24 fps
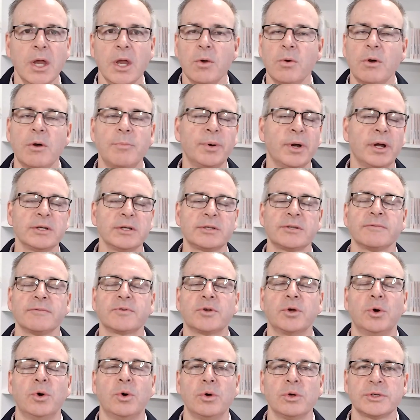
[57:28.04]
Well, Bryce, of
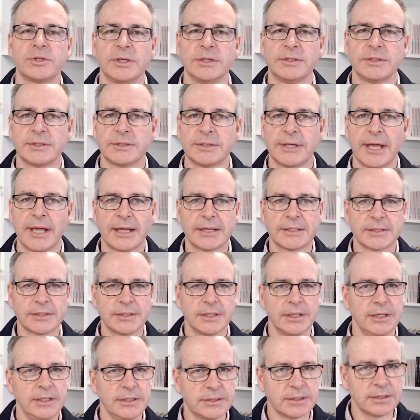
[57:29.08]
course, it's tax
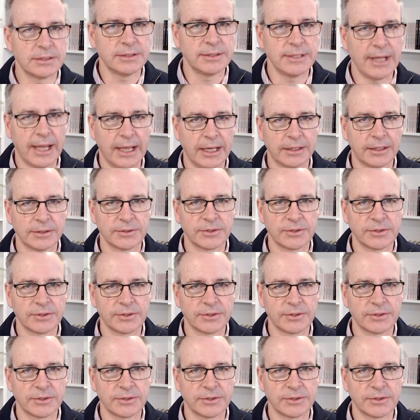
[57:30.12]
season now.